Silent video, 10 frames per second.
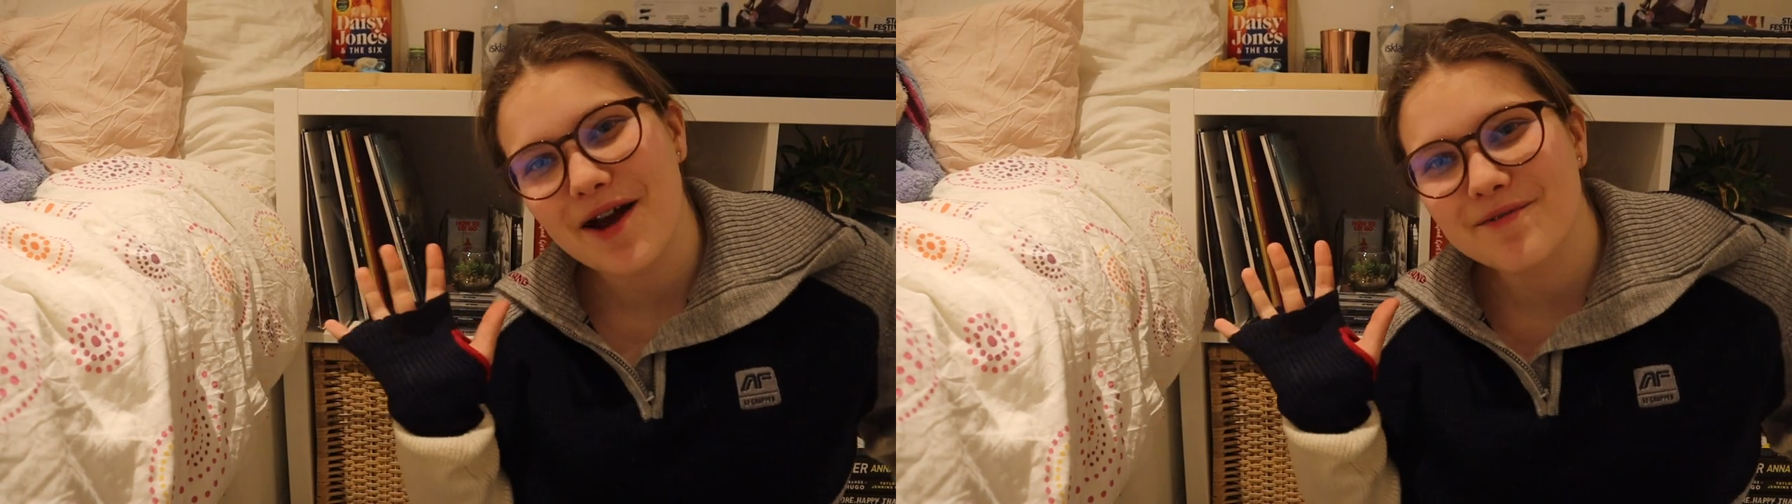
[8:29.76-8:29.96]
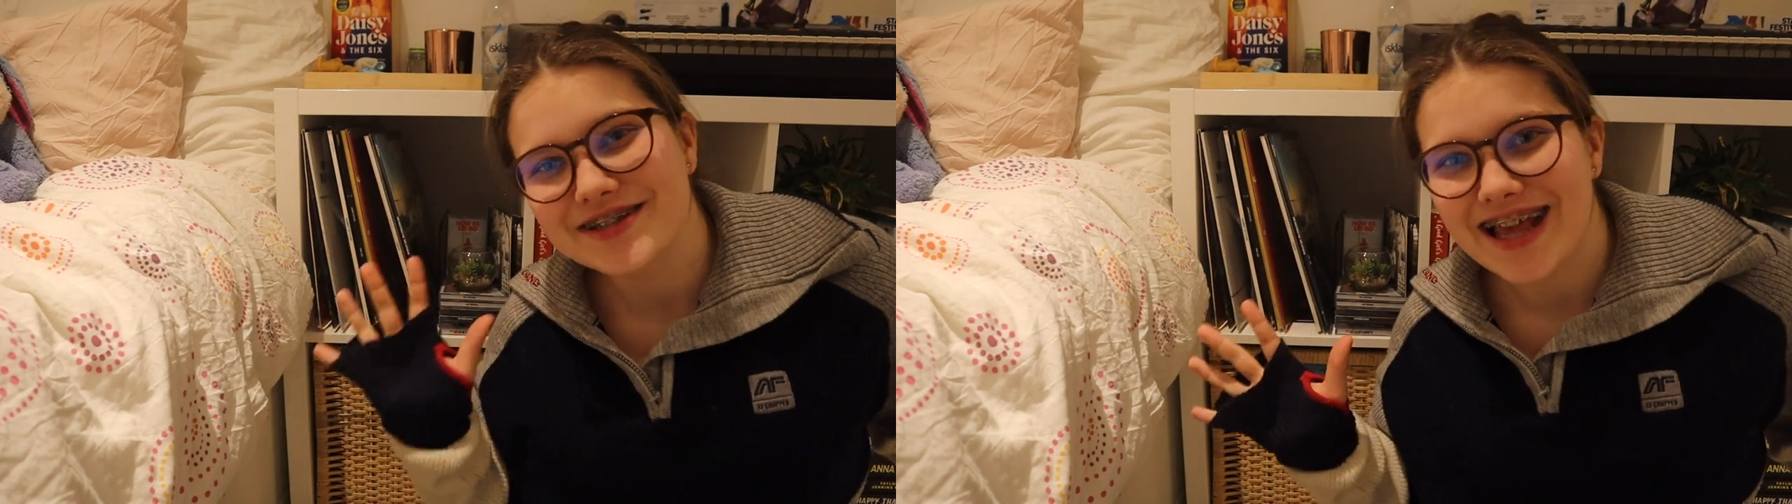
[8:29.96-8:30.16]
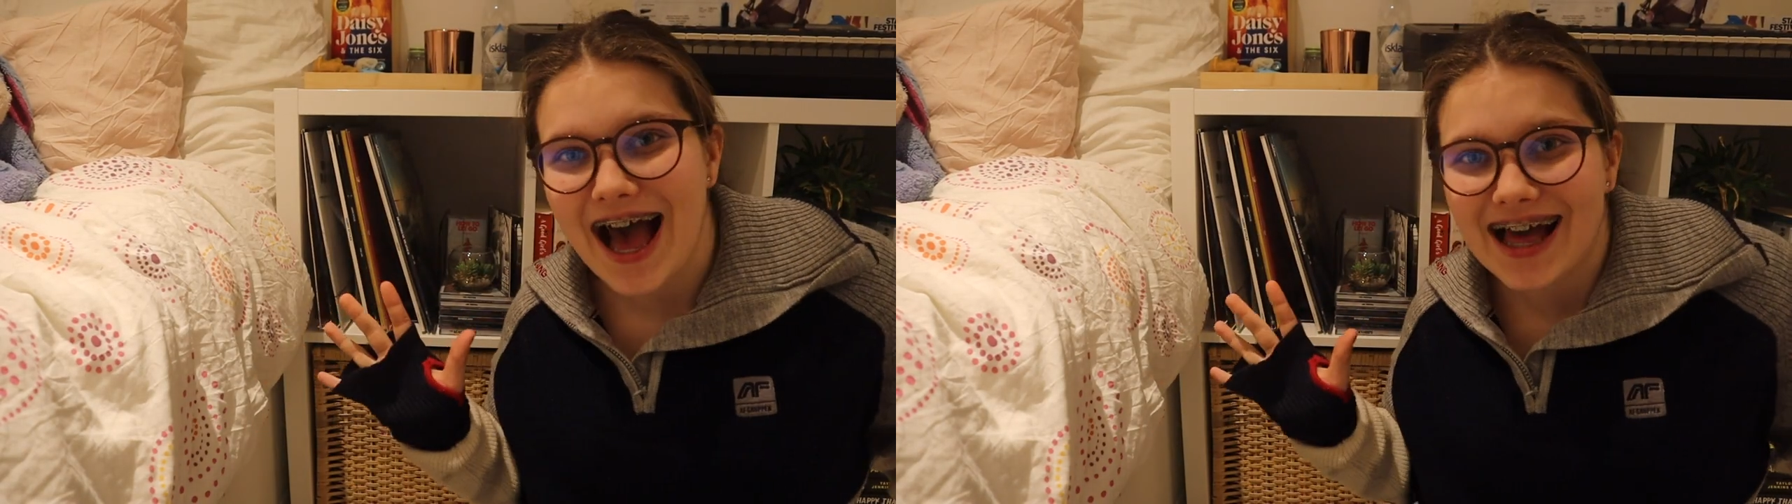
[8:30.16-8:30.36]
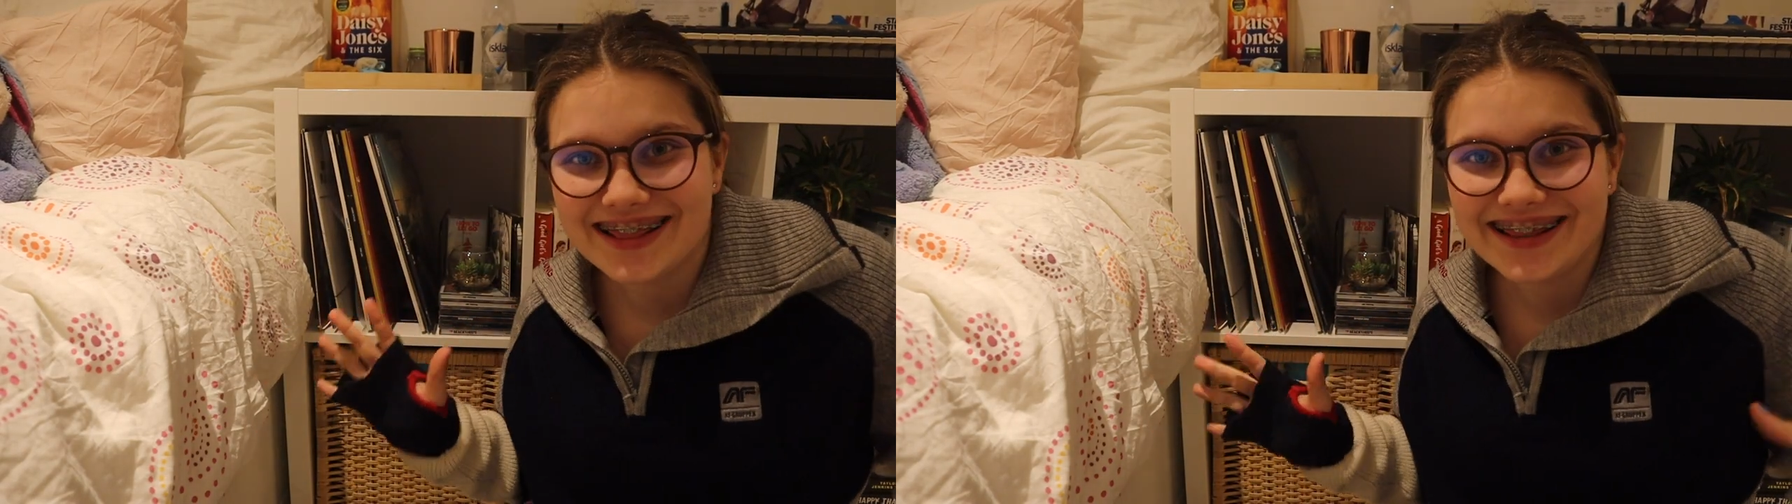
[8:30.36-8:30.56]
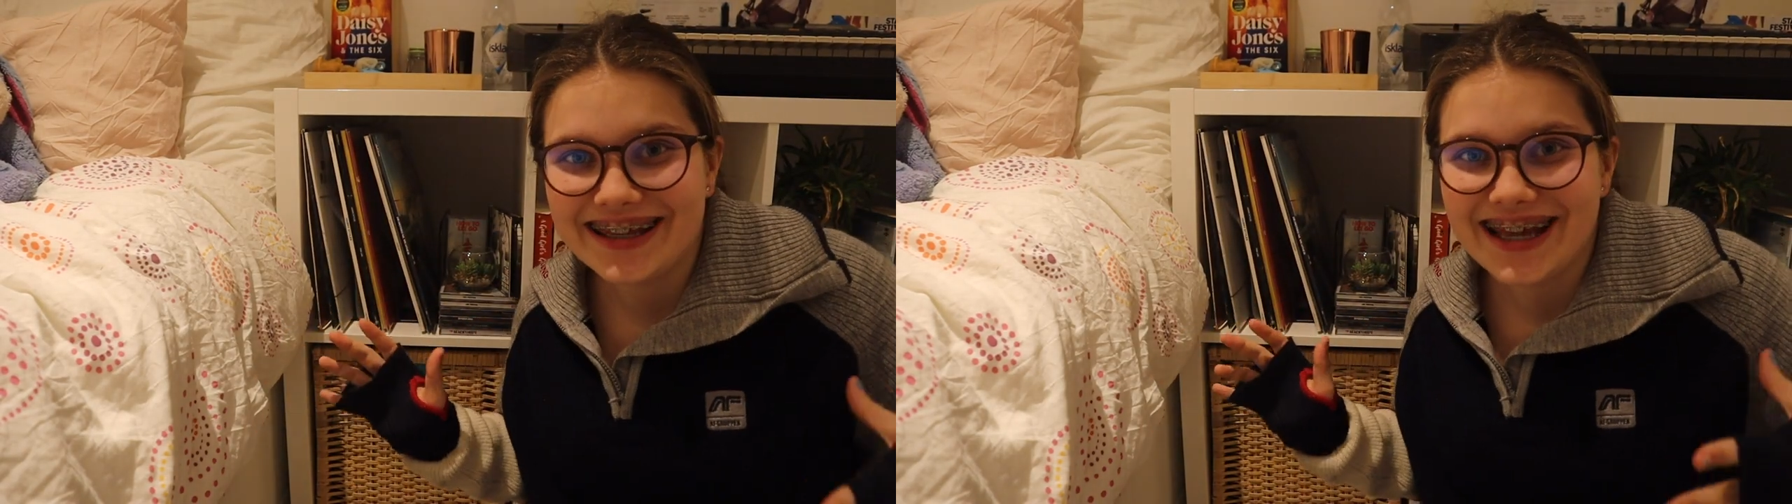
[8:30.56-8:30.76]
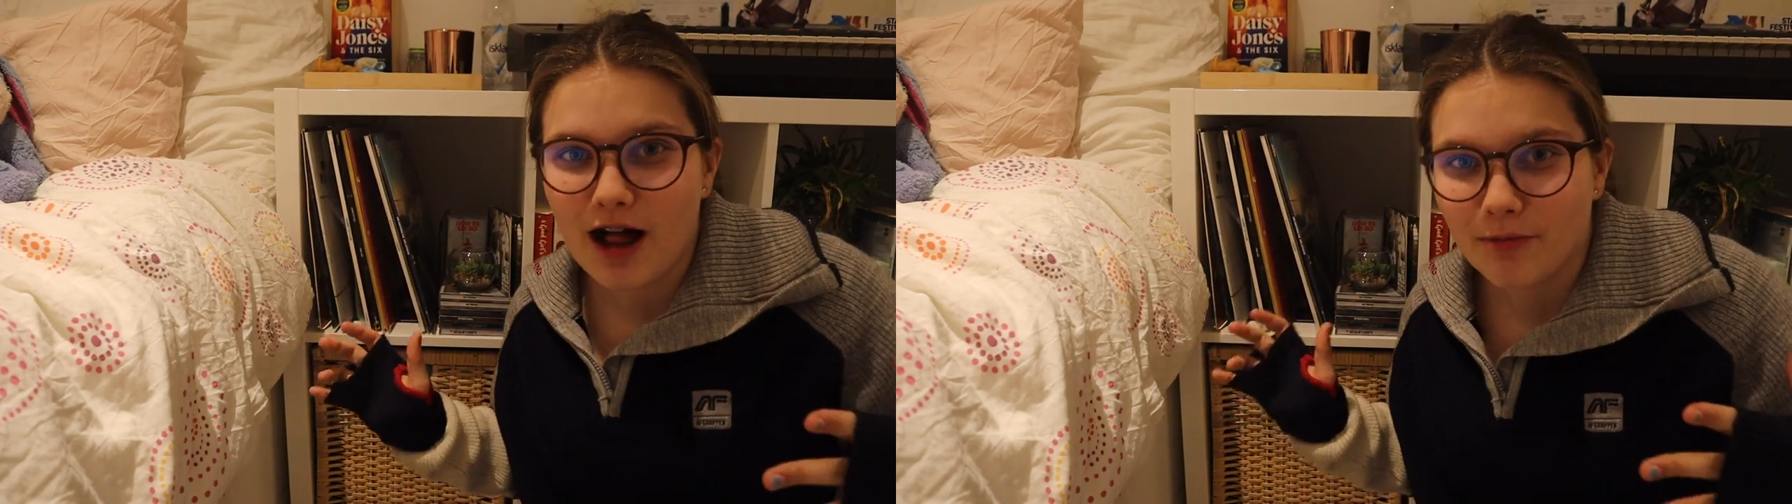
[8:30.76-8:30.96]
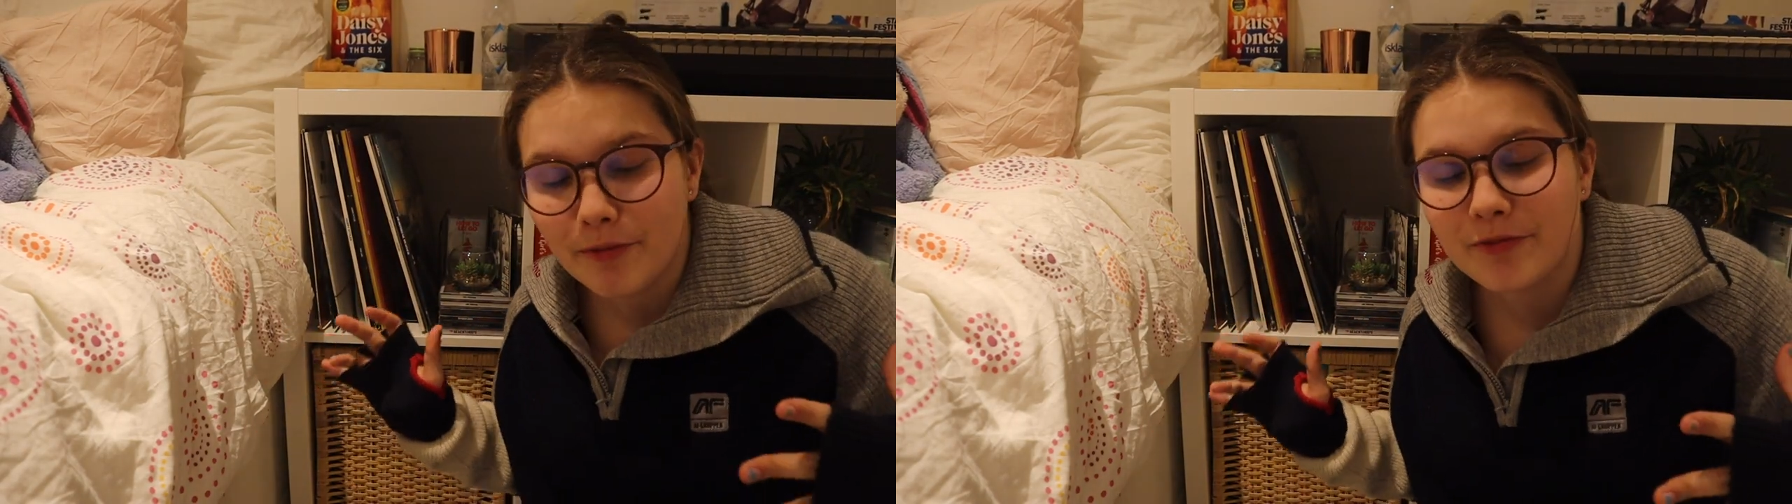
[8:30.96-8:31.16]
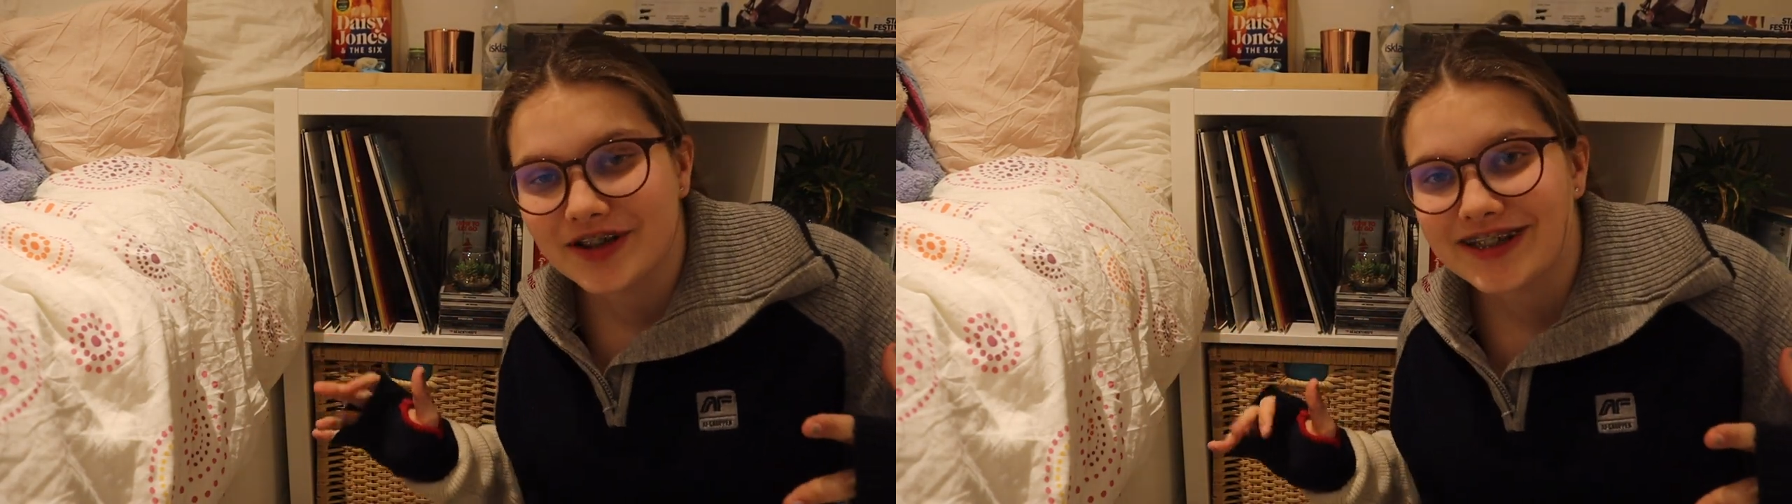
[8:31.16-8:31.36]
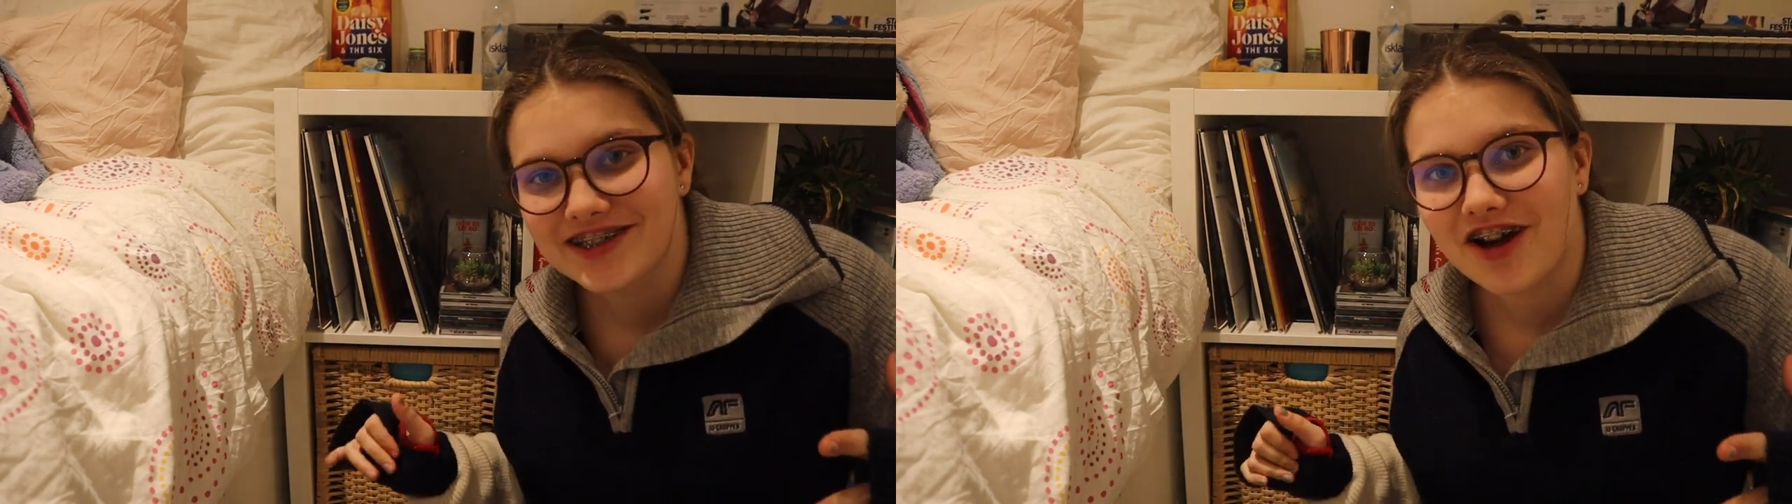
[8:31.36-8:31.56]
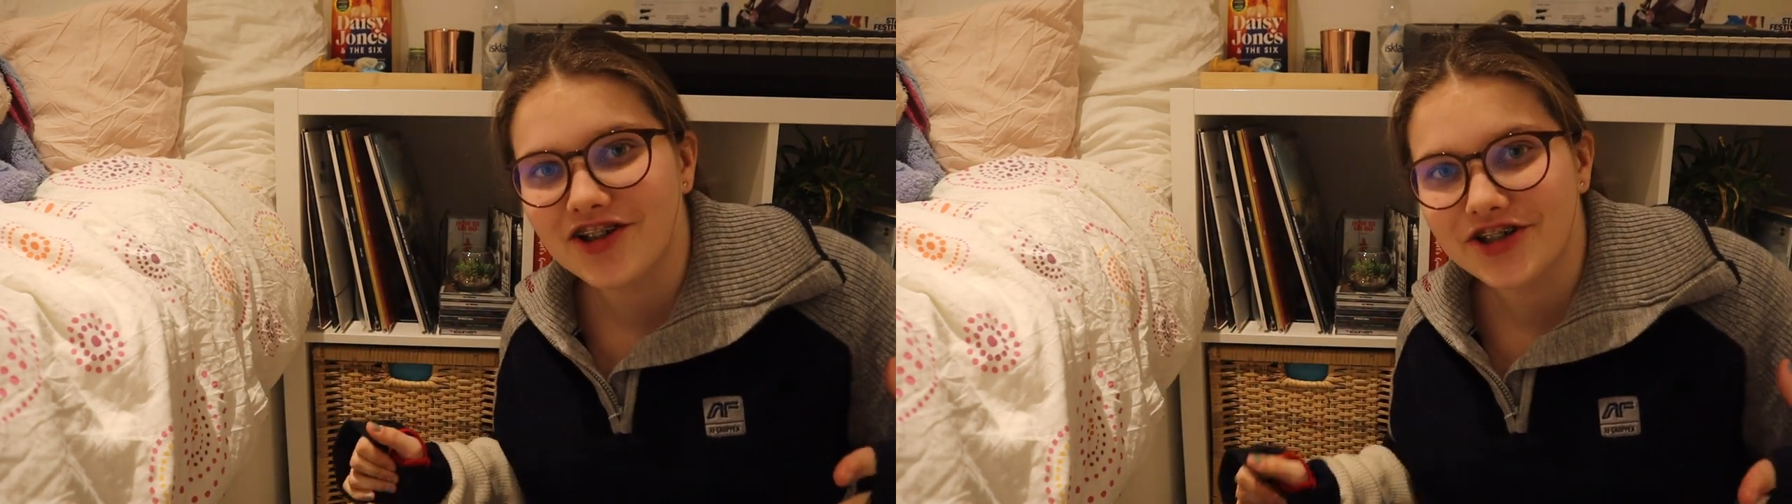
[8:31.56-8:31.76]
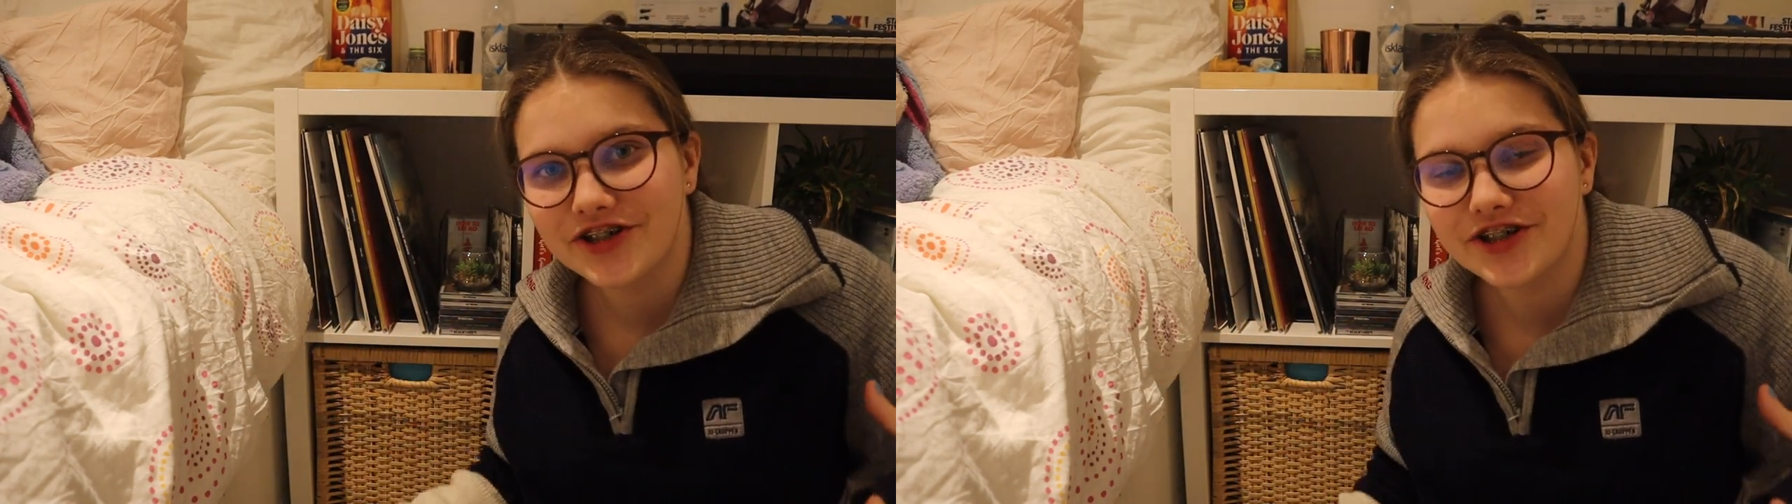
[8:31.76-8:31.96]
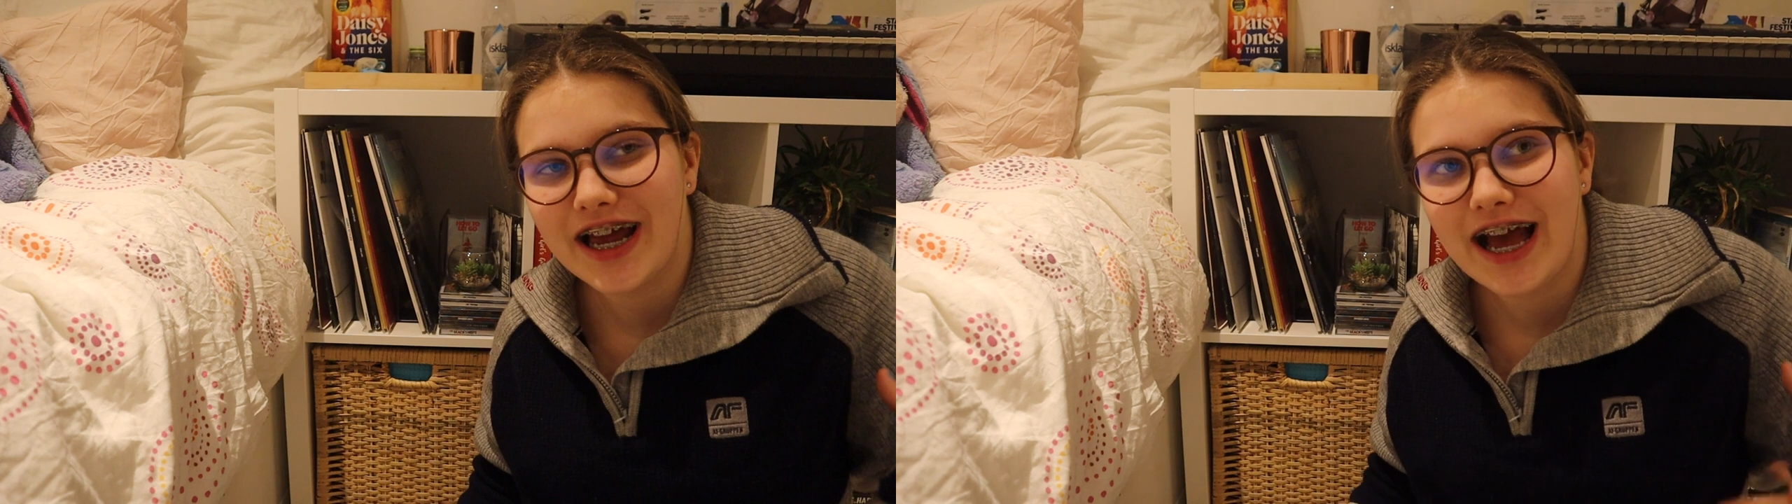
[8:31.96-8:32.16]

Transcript: I was at the album release concert